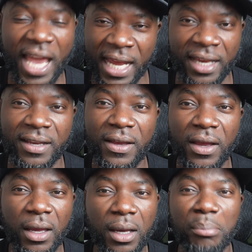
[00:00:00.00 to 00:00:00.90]
Ghana,
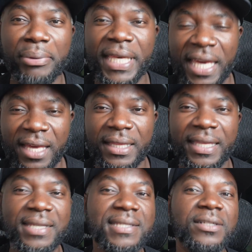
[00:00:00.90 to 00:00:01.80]
but yet
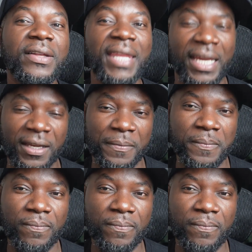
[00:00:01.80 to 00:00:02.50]
they're still there.